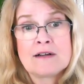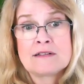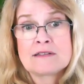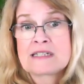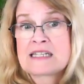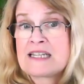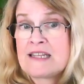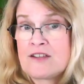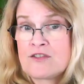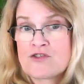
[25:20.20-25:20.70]

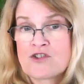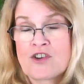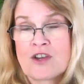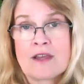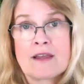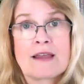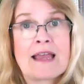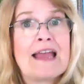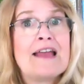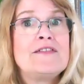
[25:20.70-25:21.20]

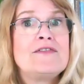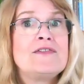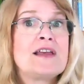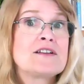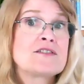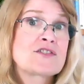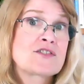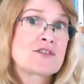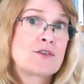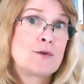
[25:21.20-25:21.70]
teaching,
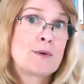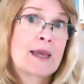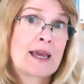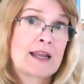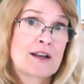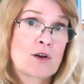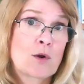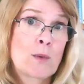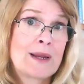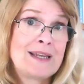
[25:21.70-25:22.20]
and so you
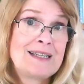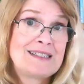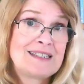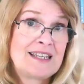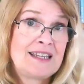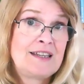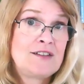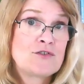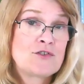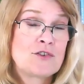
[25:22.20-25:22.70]
get a great
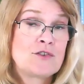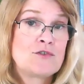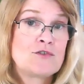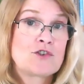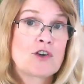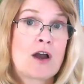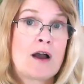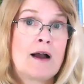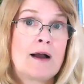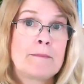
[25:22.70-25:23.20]
teaching
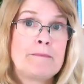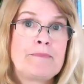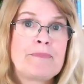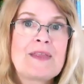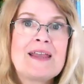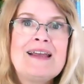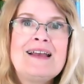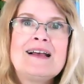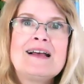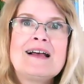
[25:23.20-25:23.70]
job.
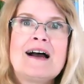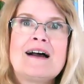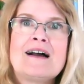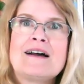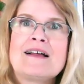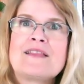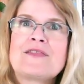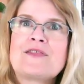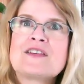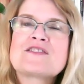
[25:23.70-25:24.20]

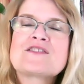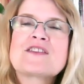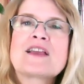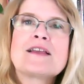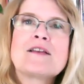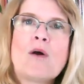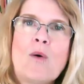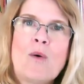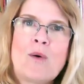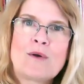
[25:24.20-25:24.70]
This
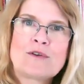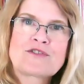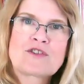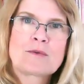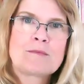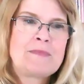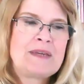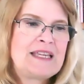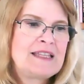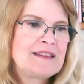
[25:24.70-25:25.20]
can also
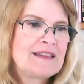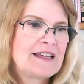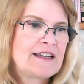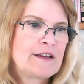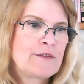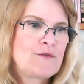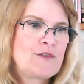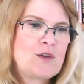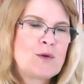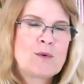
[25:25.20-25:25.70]
mean that
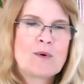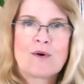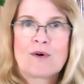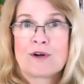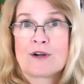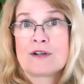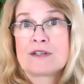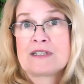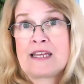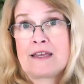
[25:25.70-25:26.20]
if you
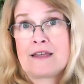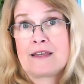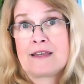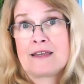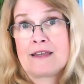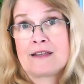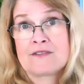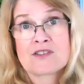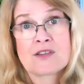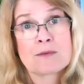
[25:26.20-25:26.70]
are
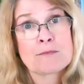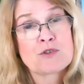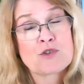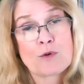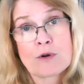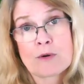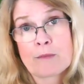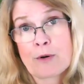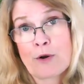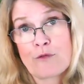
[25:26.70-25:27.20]
taking some
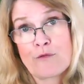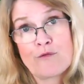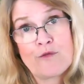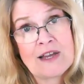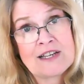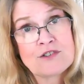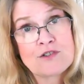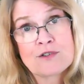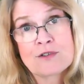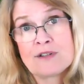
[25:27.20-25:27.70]
sort of
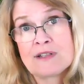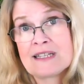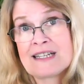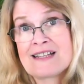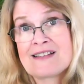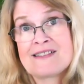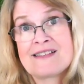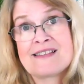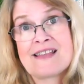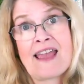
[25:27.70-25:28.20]
professional
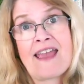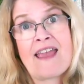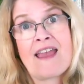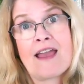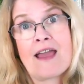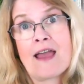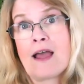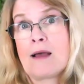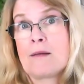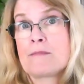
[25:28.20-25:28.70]

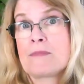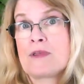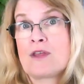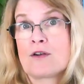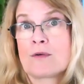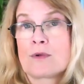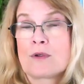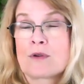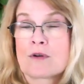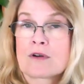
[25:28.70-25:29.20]
exam, you
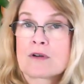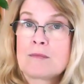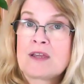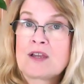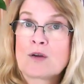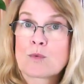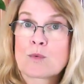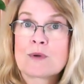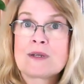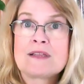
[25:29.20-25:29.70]
know, you're going to be
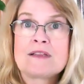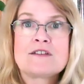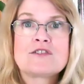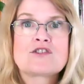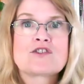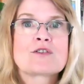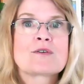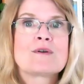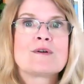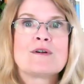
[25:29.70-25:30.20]
a
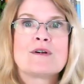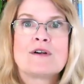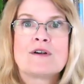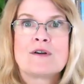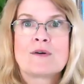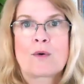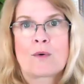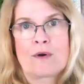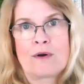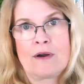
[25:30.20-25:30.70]

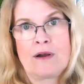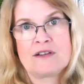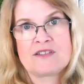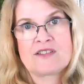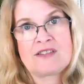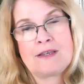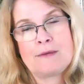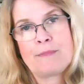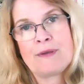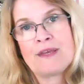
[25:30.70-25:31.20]
realtor or a
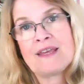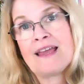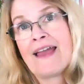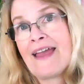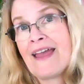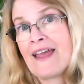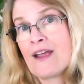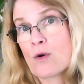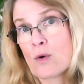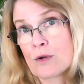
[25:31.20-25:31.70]

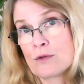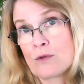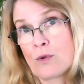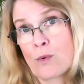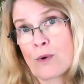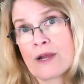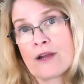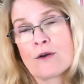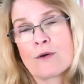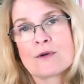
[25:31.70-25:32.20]
CPA or a
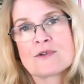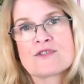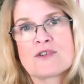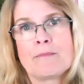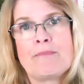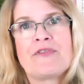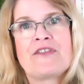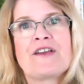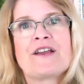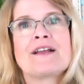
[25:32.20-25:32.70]
lawyer or
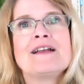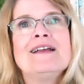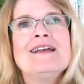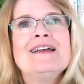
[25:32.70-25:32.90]
something,